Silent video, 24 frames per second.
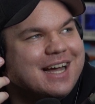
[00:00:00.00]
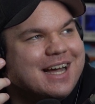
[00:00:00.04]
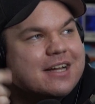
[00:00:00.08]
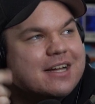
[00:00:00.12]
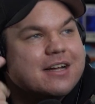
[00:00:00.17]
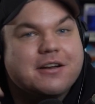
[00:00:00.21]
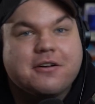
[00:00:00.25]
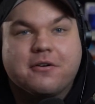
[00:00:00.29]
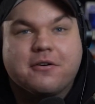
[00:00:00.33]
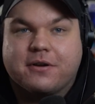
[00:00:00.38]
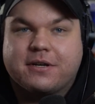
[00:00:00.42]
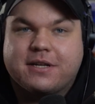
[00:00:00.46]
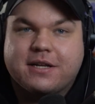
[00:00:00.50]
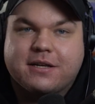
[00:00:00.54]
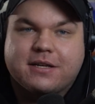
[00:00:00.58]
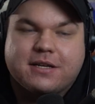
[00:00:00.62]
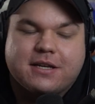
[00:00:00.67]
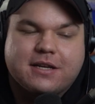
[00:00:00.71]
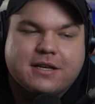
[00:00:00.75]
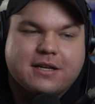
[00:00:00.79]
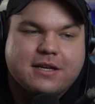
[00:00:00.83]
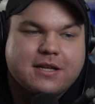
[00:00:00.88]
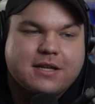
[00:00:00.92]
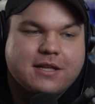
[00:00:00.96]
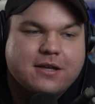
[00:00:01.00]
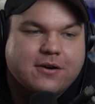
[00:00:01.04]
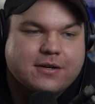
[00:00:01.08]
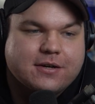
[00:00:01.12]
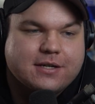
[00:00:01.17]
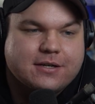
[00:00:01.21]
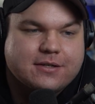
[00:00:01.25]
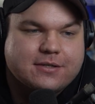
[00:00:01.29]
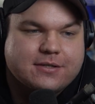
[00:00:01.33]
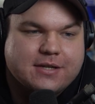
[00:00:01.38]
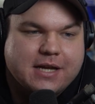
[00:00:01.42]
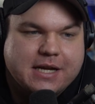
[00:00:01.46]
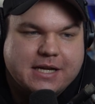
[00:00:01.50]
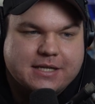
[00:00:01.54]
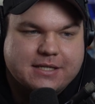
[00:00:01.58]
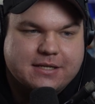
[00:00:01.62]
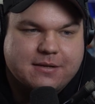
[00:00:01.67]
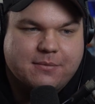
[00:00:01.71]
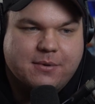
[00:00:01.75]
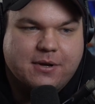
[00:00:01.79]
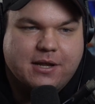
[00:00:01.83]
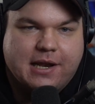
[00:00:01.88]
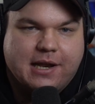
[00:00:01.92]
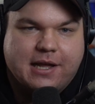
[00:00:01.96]
I know he also asked
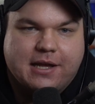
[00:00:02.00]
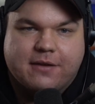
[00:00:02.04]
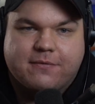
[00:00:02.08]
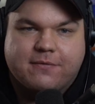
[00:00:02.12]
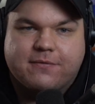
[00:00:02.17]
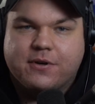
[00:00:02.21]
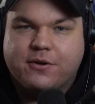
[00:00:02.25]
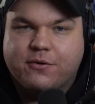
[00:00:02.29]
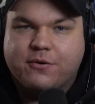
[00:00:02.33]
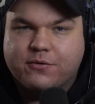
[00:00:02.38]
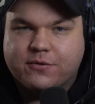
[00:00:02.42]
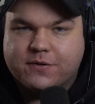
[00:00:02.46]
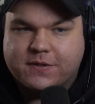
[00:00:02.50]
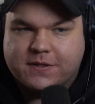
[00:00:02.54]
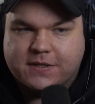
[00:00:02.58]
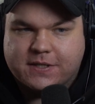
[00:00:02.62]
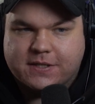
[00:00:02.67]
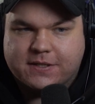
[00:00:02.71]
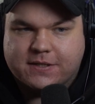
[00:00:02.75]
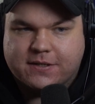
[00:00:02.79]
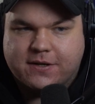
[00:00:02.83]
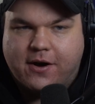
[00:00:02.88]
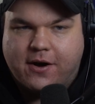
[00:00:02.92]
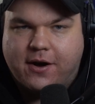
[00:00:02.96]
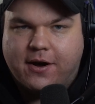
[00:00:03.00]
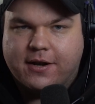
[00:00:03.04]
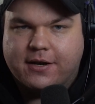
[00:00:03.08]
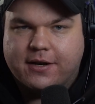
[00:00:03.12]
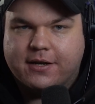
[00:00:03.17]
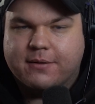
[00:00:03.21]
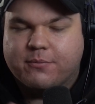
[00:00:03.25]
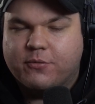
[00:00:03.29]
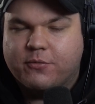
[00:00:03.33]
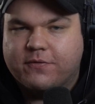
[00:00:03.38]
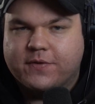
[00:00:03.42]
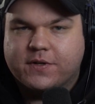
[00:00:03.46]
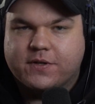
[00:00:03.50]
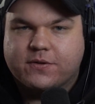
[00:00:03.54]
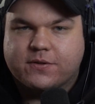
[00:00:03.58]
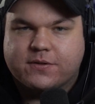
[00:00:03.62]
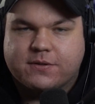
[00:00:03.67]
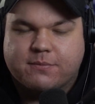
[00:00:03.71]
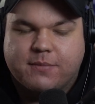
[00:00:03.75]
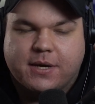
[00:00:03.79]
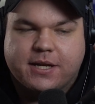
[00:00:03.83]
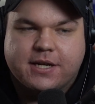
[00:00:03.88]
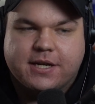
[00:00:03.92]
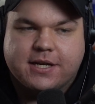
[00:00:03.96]
about like if news is gone, the Movie News
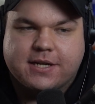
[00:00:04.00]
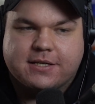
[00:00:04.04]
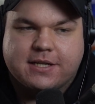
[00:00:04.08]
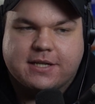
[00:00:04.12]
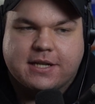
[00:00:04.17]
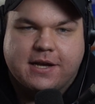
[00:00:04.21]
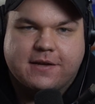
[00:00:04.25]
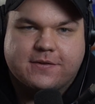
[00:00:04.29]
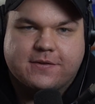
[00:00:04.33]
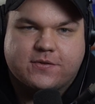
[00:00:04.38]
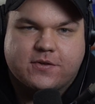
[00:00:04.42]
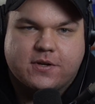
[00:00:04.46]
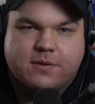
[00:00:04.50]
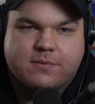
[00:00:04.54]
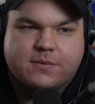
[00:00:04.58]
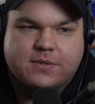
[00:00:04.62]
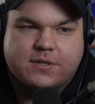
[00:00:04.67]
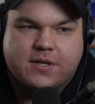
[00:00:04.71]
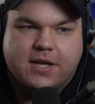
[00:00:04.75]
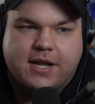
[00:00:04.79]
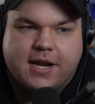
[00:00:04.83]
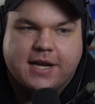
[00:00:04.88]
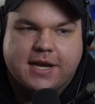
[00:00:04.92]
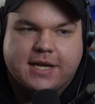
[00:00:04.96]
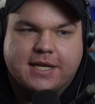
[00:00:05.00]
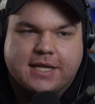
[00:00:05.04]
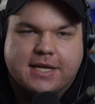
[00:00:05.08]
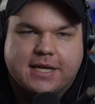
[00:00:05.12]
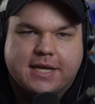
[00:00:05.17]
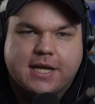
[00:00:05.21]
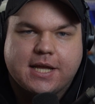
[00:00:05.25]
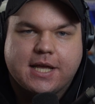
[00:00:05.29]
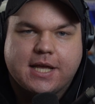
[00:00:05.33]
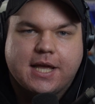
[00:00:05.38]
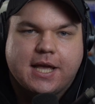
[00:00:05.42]
Mondays live streams that I did.